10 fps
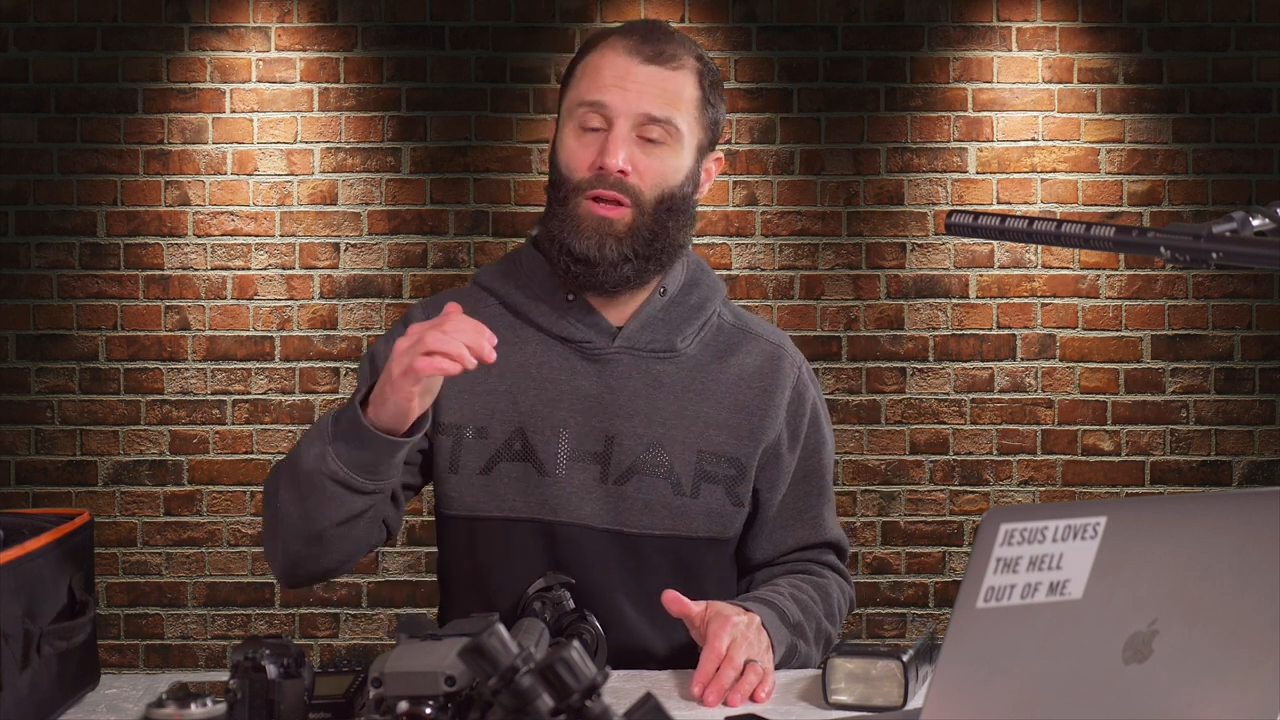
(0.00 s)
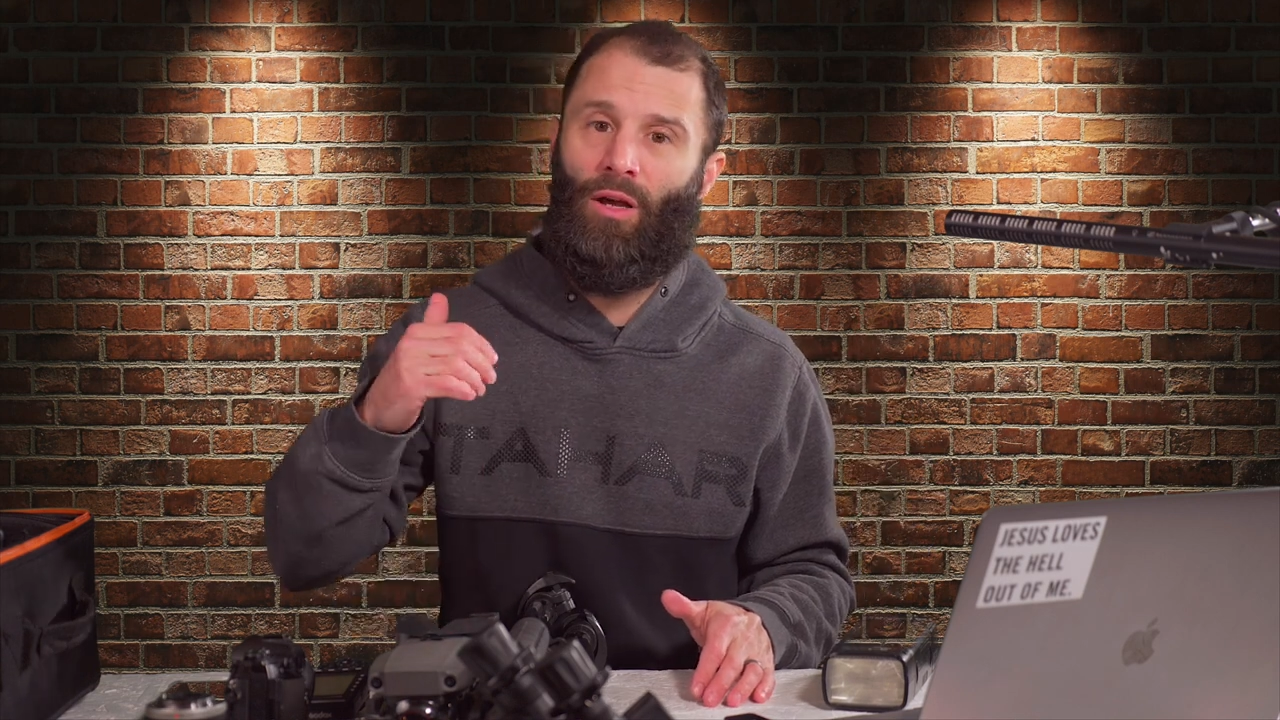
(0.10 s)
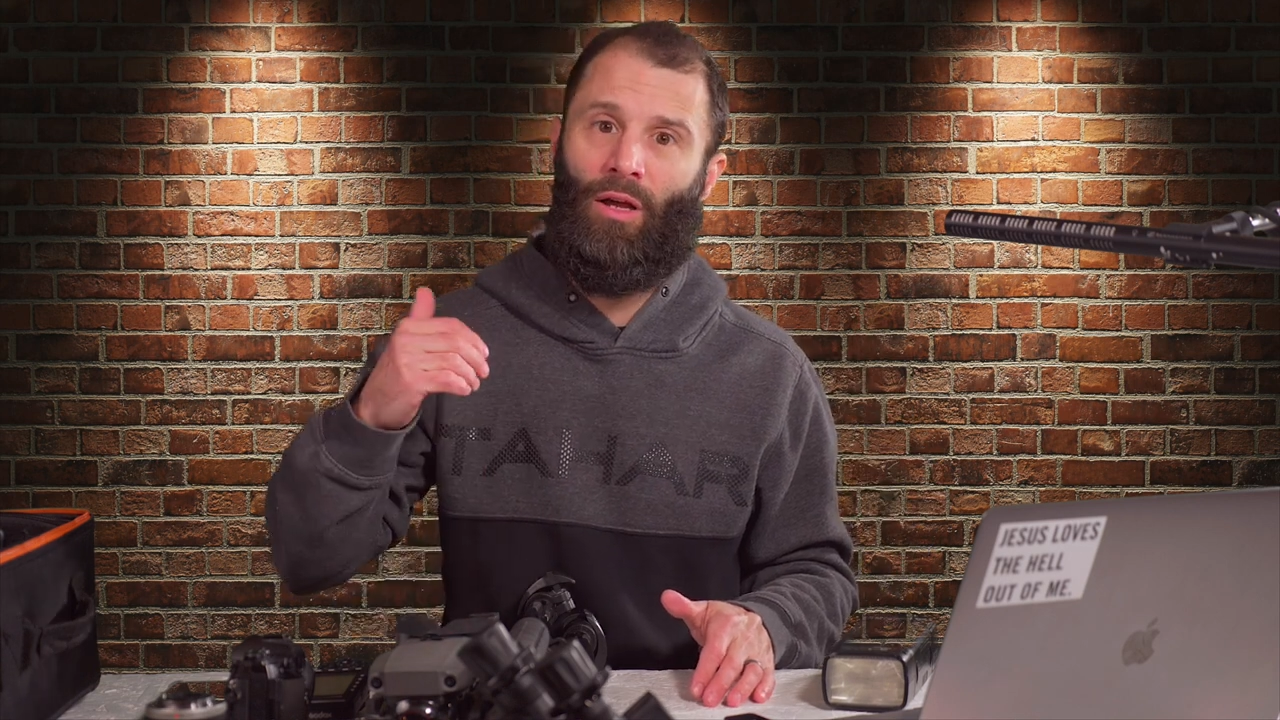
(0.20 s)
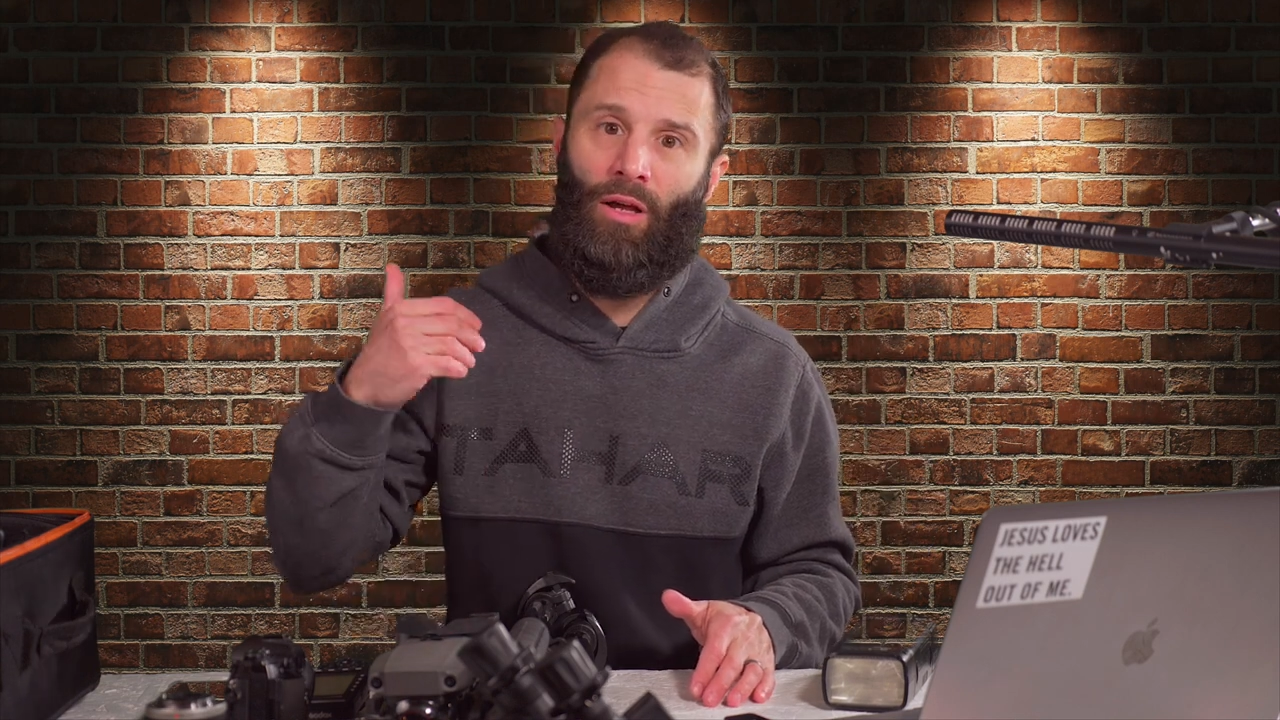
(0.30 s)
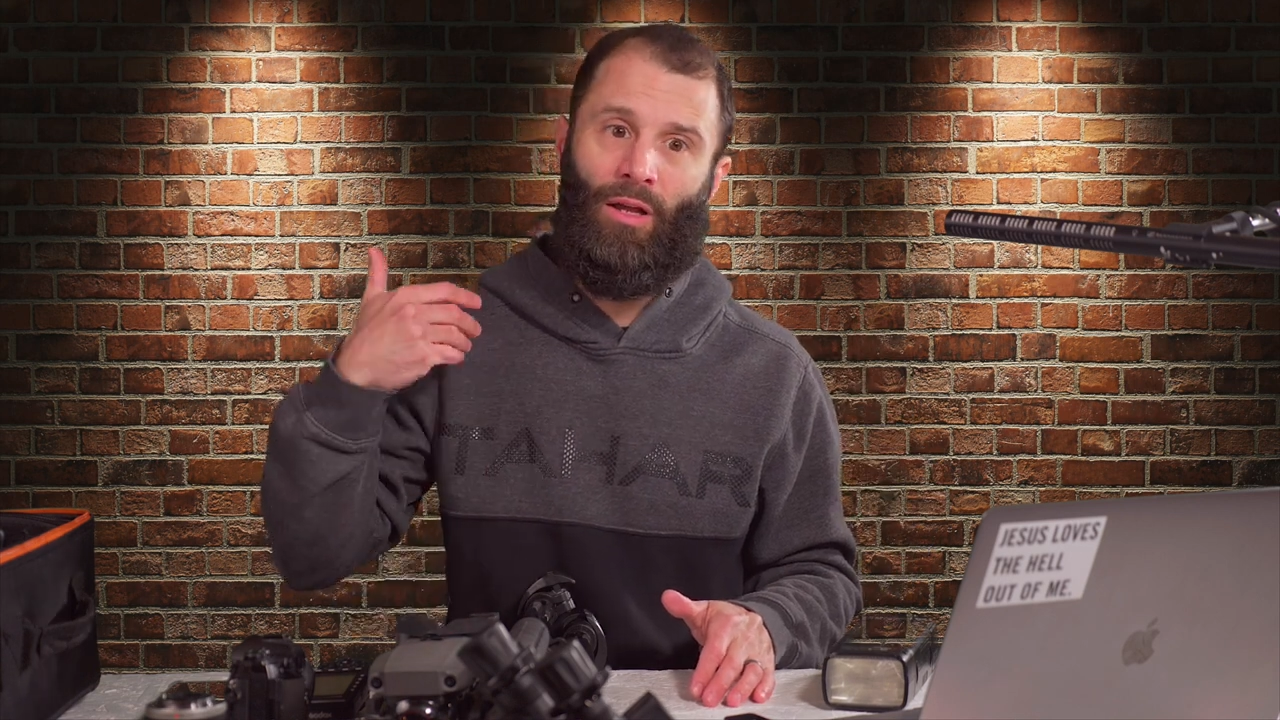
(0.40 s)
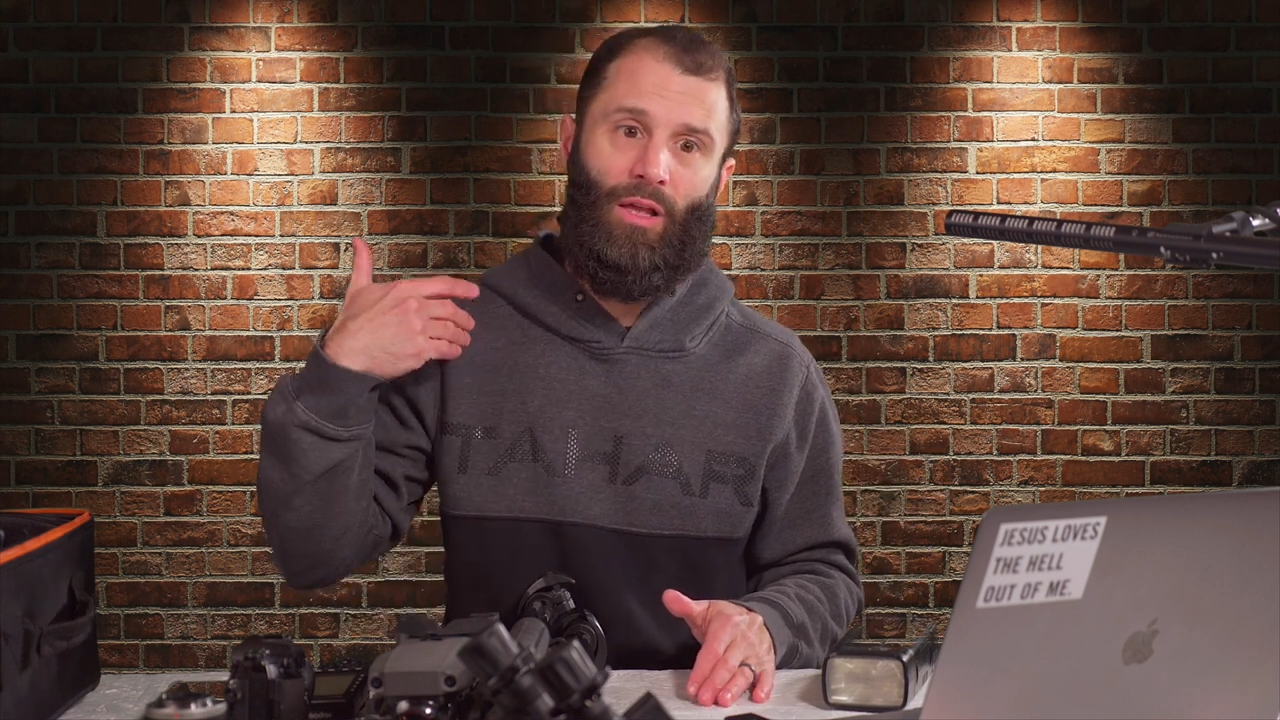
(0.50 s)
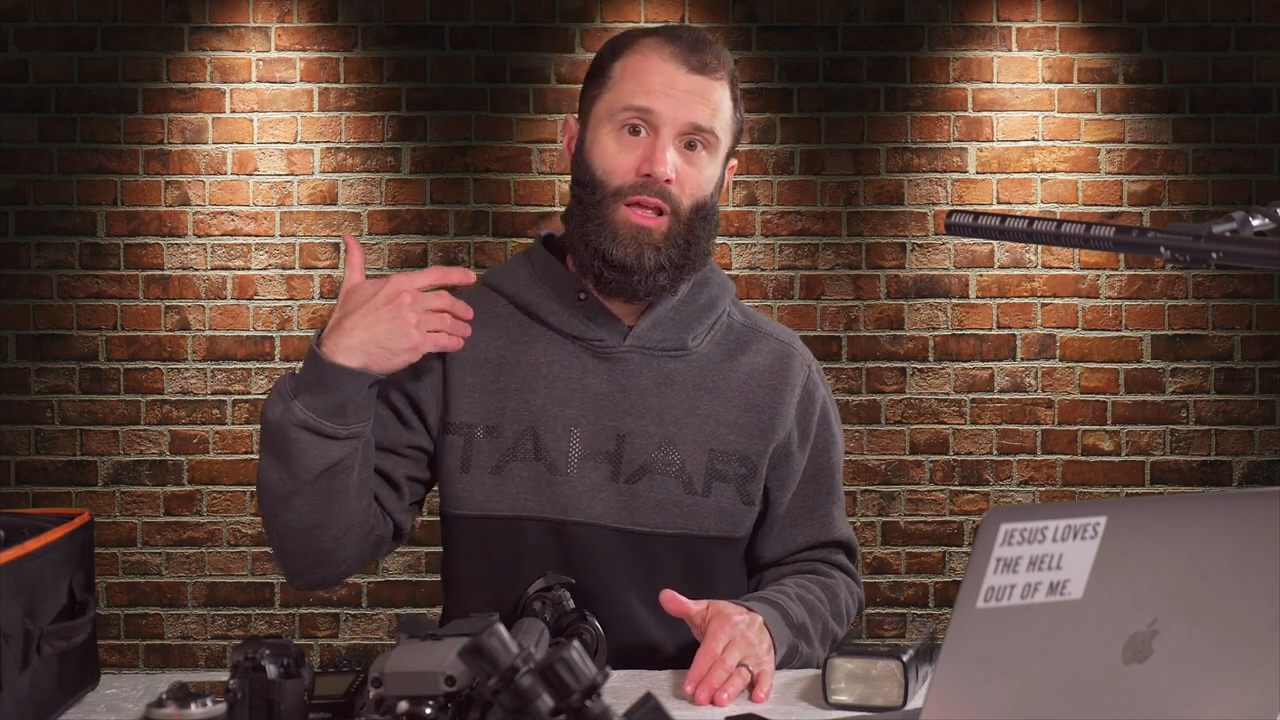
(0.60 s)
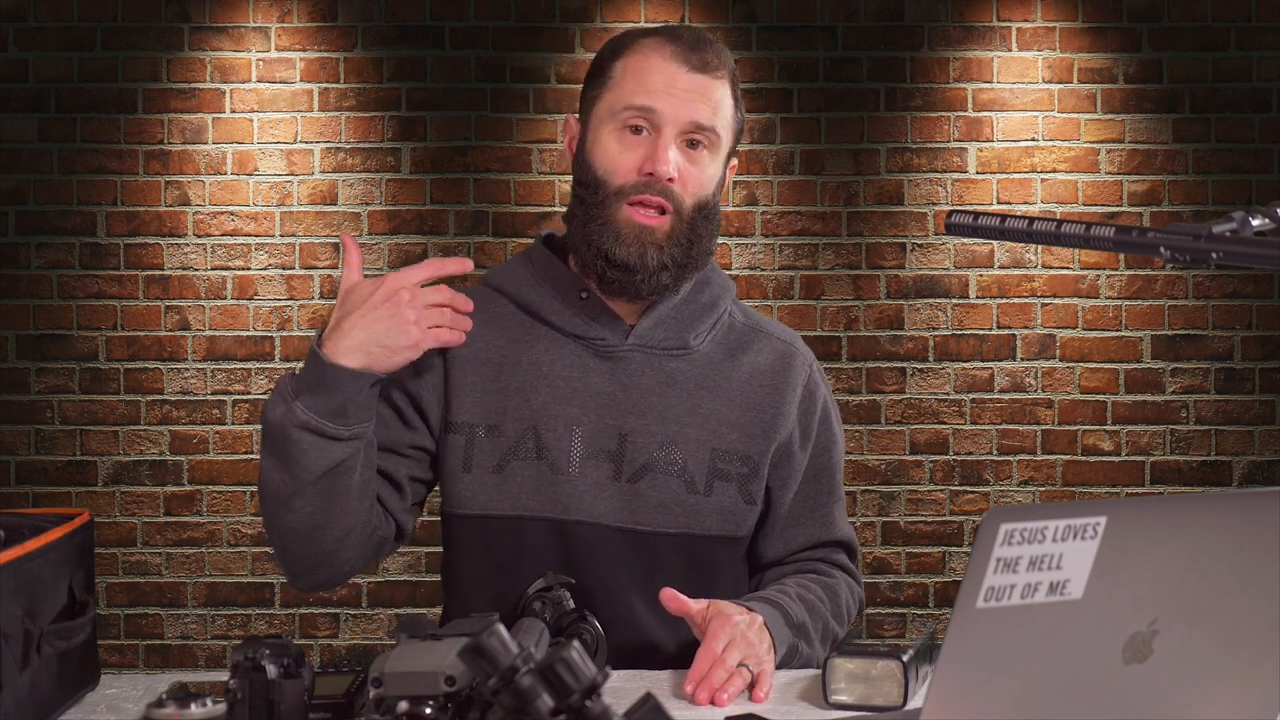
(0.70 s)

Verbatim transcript: uh,